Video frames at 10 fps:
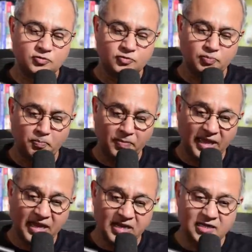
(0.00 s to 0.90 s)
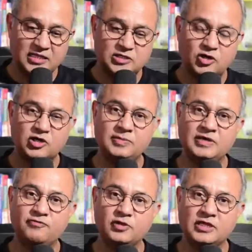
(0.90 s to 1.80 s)
made the document
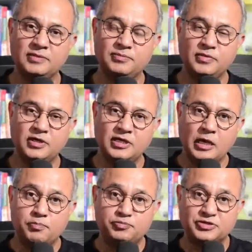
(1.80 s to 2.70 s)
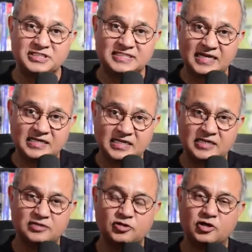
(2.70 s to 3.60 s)
for them presented the
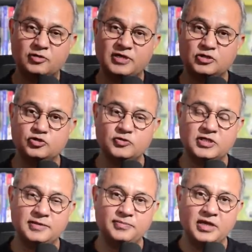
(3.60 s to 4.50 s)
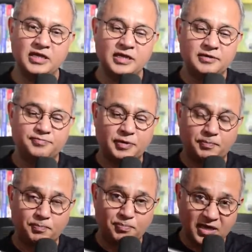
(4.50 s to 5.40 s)
document to them
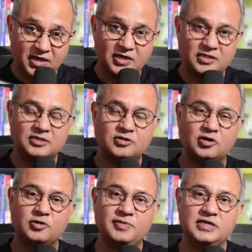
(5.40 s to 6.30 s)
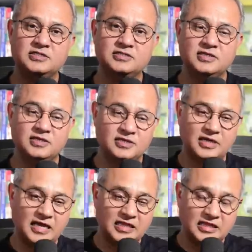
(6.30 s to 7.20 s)
prepared the documents
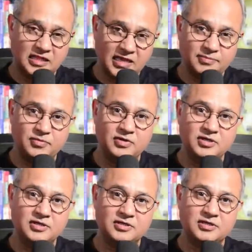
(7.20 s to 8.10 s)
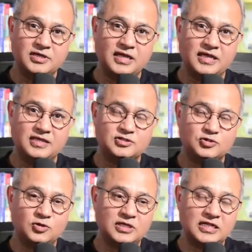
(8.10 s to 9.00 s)
and them
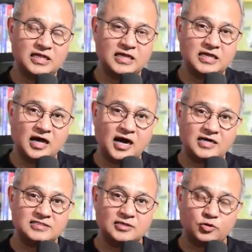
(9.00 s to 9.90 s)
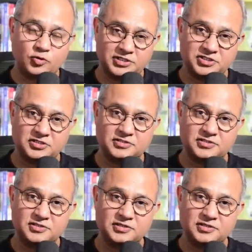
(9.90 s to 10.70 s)
so that they can ask the questions